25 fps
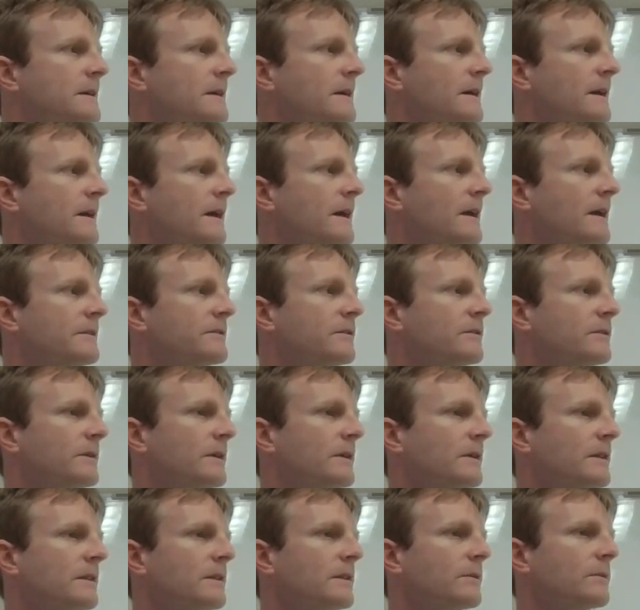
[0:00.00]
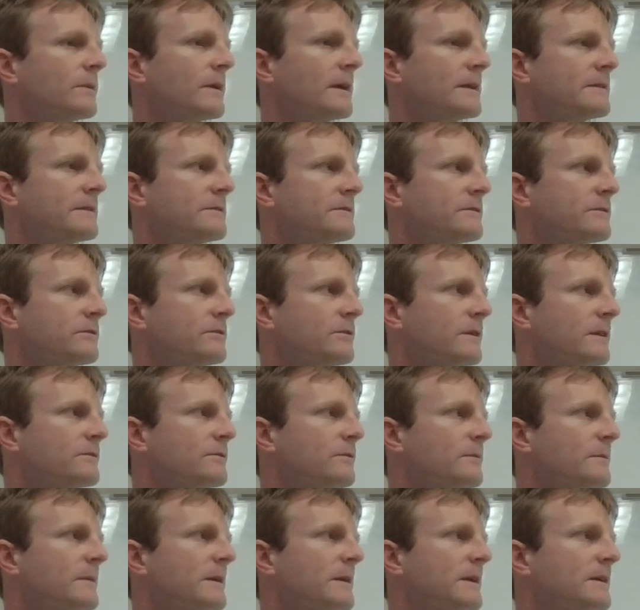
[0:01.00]
under a Lorentz
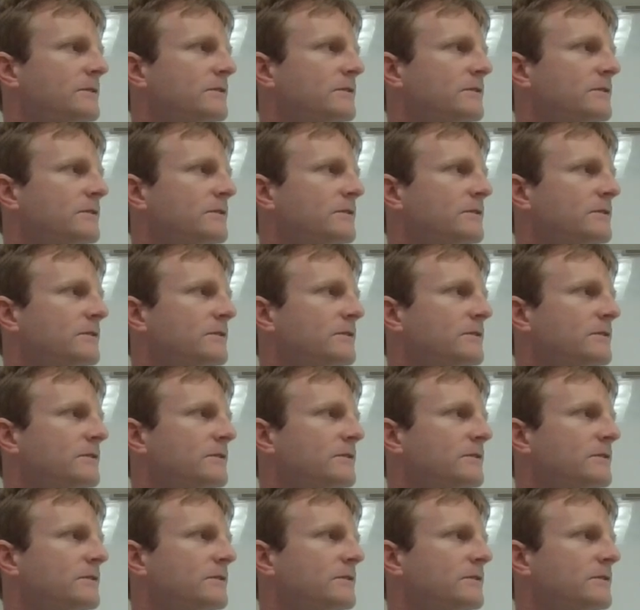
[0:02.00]
transformation.